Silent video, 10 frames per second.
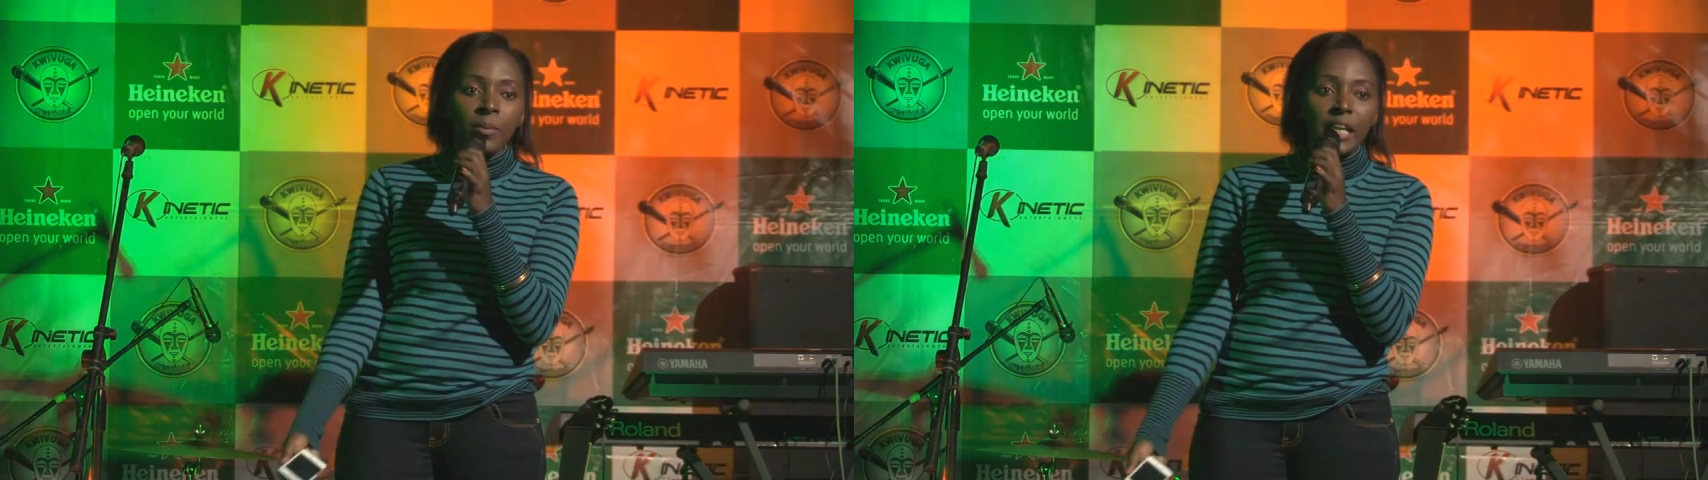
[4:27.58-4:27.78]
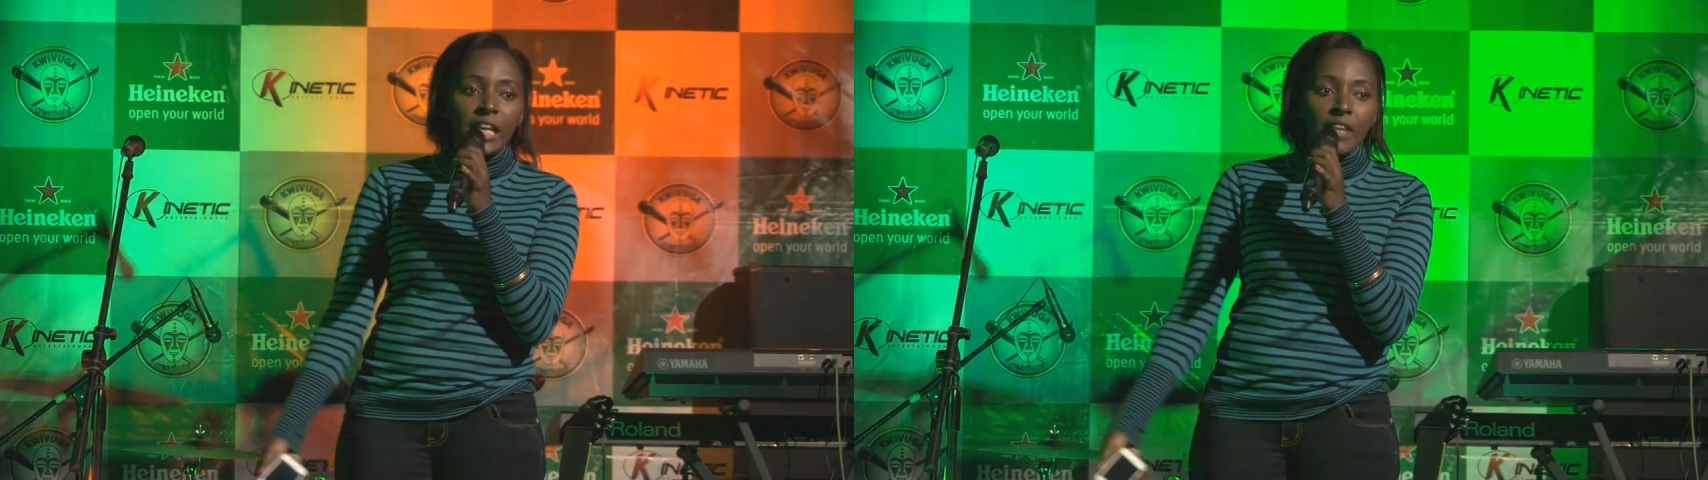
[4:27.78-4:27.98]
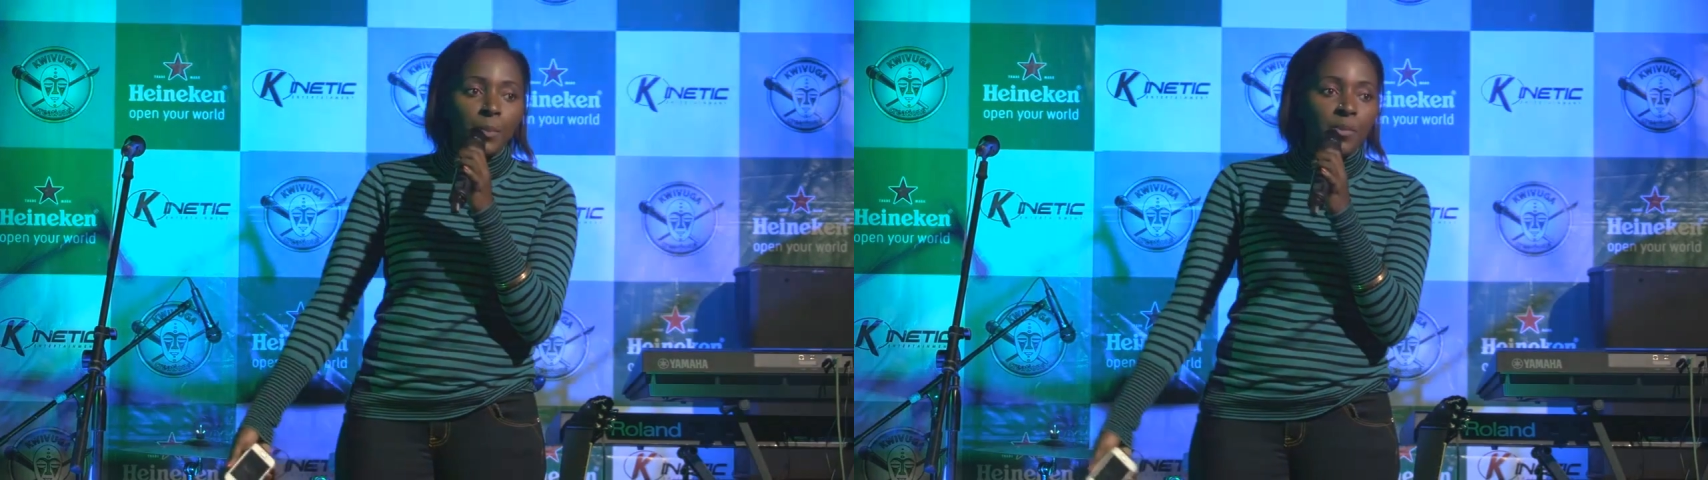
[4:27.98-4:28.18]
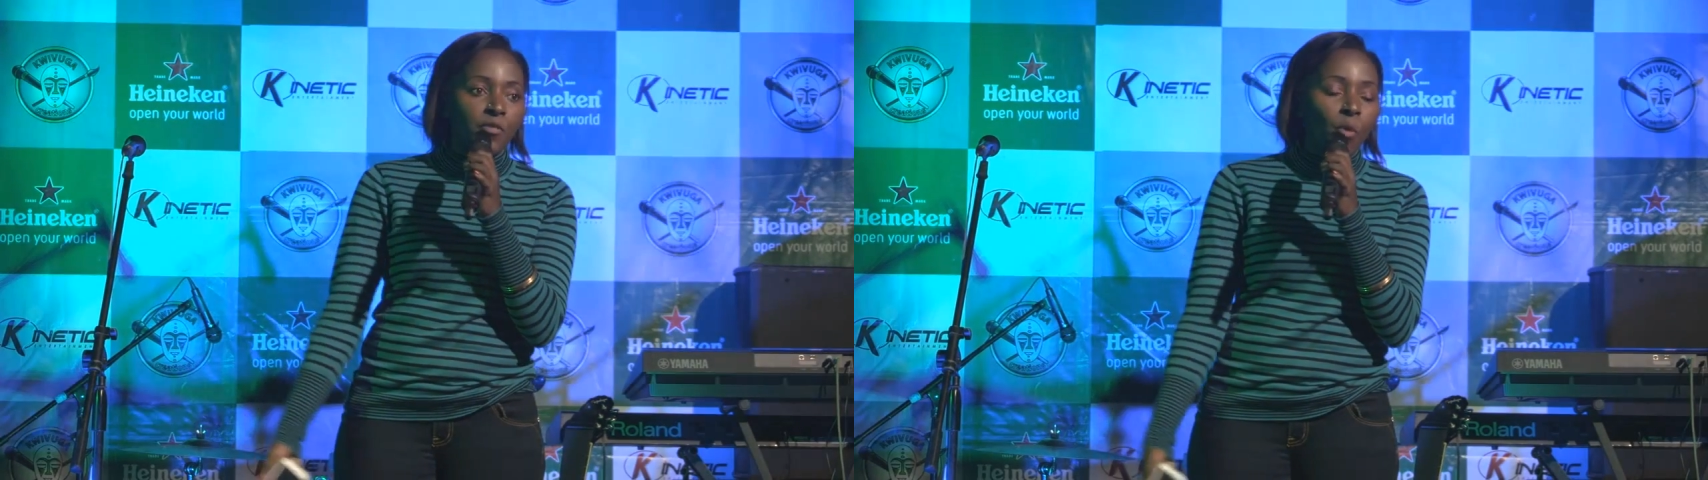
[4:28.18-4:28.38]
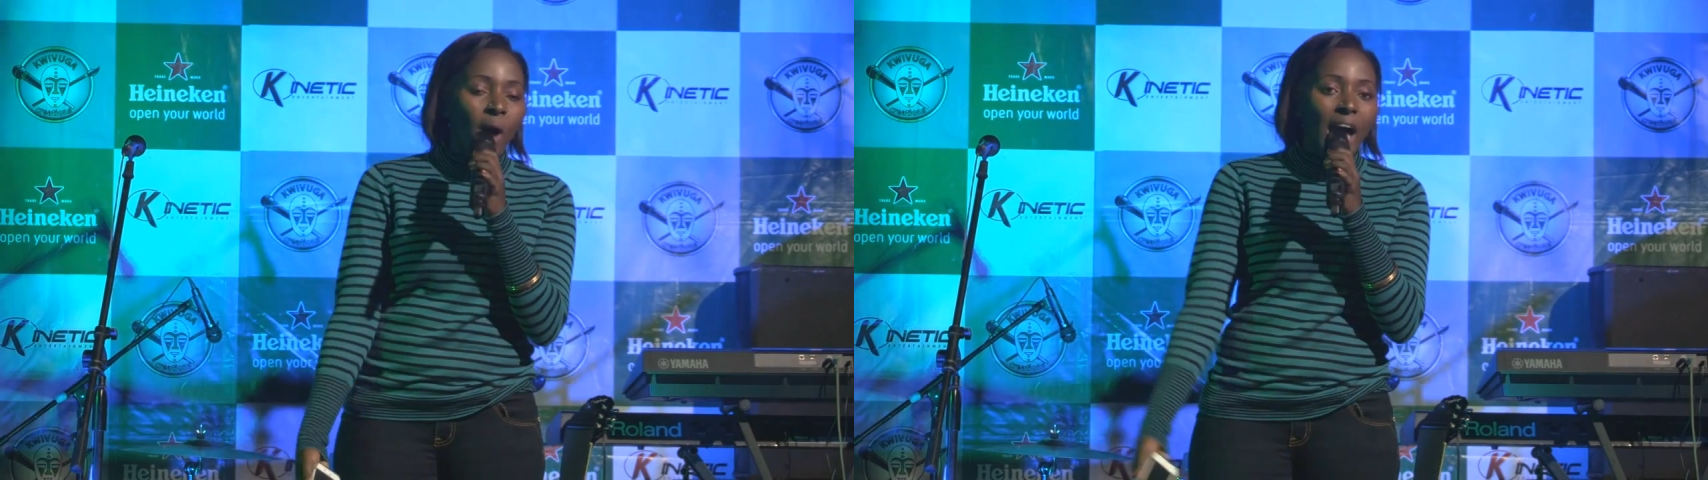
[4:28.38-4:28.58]
me even
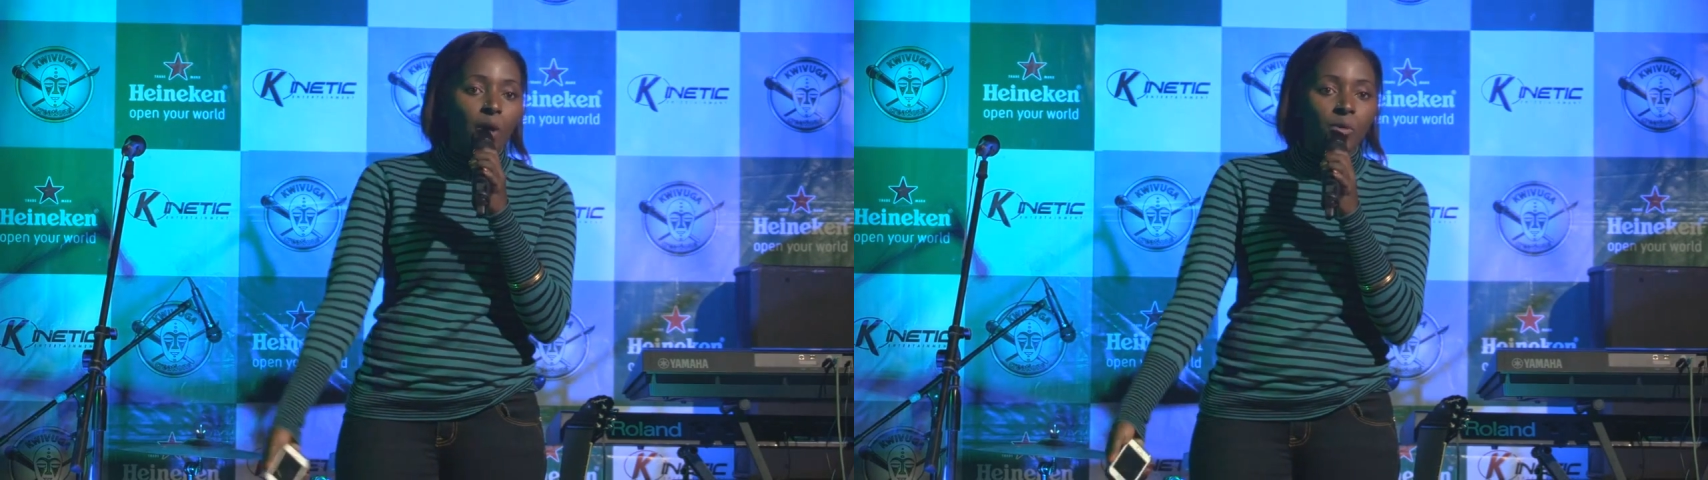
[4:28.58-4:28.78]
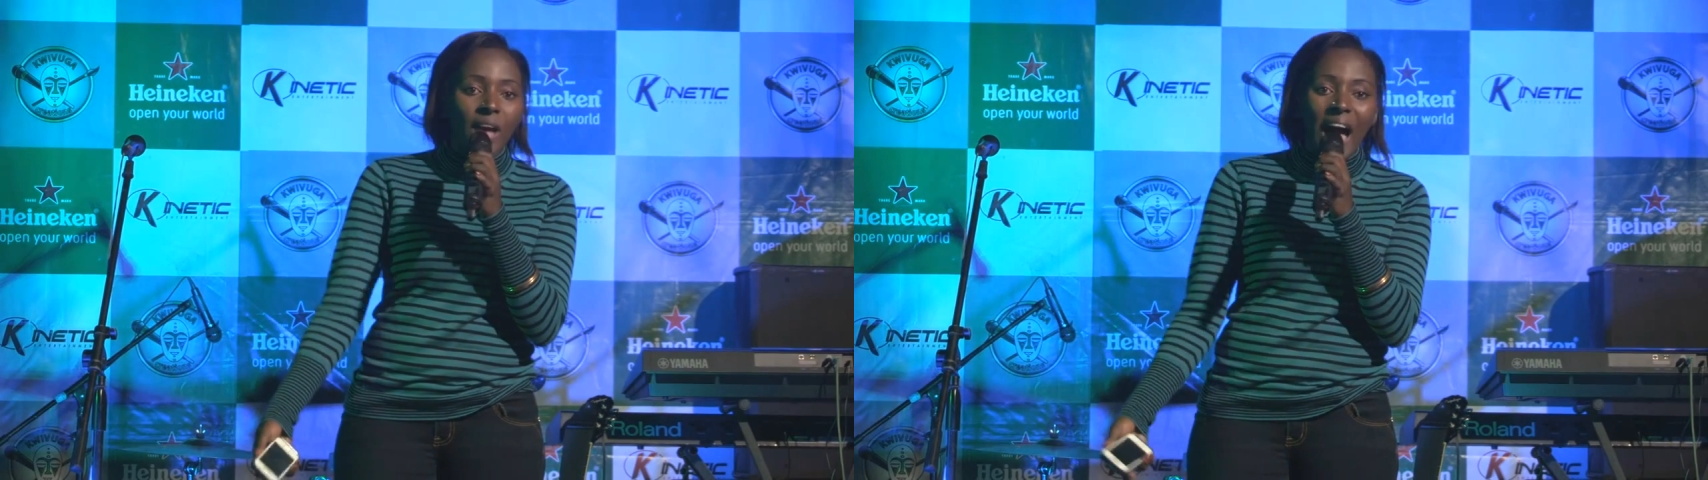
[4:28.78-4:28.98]
before I could